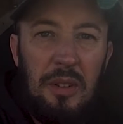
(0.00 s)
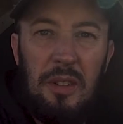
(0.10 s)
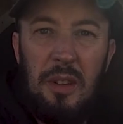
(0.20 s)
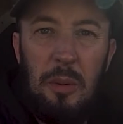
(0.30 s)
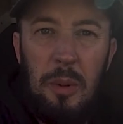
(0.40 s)
to
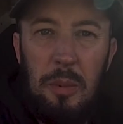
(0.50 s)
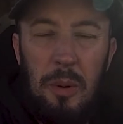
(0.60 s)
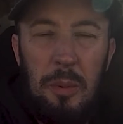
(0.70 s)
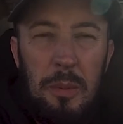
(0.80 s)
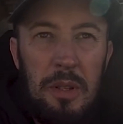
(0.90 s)
see what the
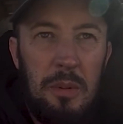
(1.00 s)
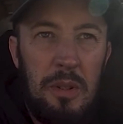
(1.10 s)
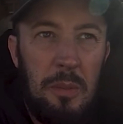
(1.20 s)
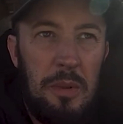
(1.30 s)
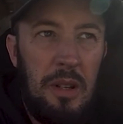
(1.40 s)
problem is with
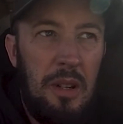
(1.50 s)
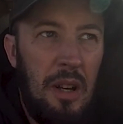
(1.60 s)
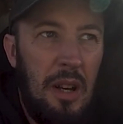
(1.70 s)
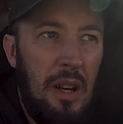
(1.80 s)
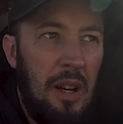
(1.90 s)
something.
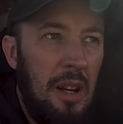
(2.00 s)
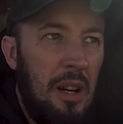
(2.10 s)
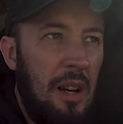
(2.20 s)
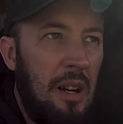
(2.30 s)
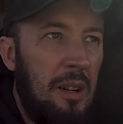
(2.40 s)

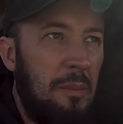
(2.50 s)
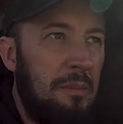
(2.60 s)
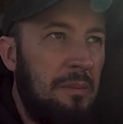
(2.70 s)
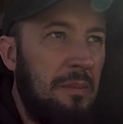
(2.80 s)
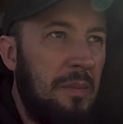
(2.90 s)

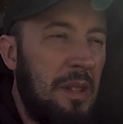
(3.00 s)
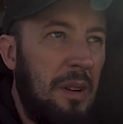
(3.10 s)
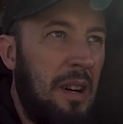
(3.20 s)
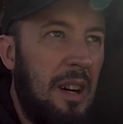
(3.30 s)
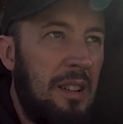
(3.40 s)

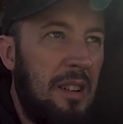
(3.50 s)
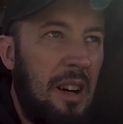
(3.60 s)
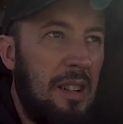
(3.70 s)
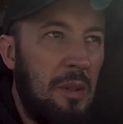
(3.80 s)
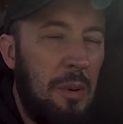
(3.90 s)
So
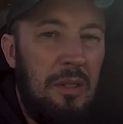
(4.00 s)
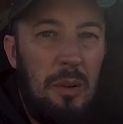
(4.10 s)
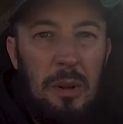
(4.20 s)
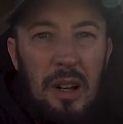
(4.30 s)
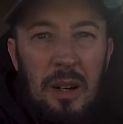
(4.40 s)
I just won't
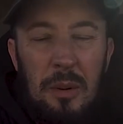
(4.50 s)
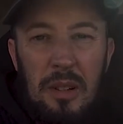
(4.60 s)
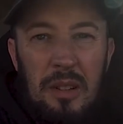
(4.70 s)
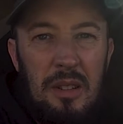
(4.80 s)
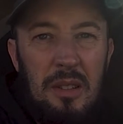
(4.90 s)
reply,
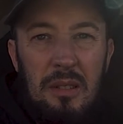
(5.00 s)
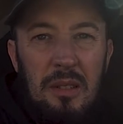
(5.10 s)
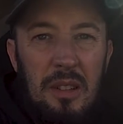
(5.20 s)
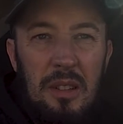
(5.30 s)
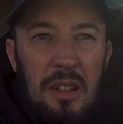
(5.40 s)
because
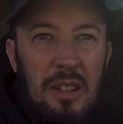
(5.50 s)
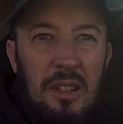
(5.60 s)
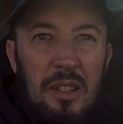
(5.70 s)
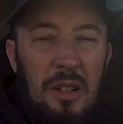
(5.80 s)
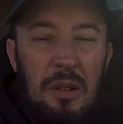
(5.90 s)
it's
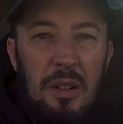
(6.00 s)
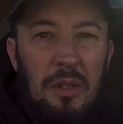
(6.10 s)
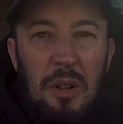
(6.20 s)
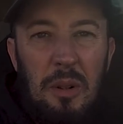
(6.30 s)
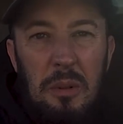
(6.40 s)
just too
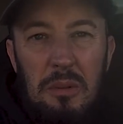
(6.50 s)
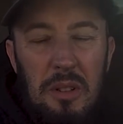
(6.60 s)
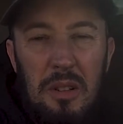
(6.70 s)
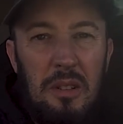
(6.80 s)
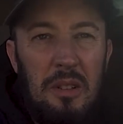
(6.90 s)
difficult
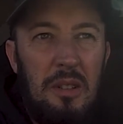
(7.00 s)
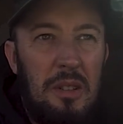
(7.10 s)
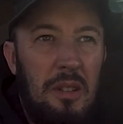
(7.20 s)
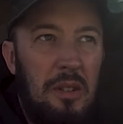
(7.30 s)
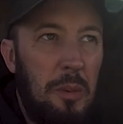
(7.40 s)
to
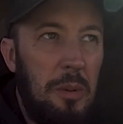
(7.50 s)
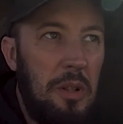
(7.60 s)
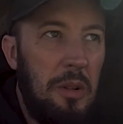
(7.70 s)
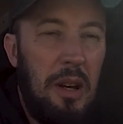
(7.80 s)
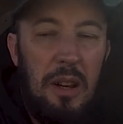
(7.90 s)

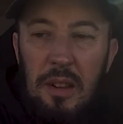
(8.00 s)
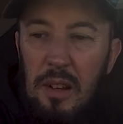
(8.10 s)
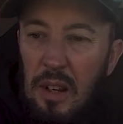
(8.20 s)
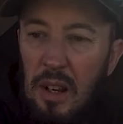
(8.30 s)
troubleshoot anything.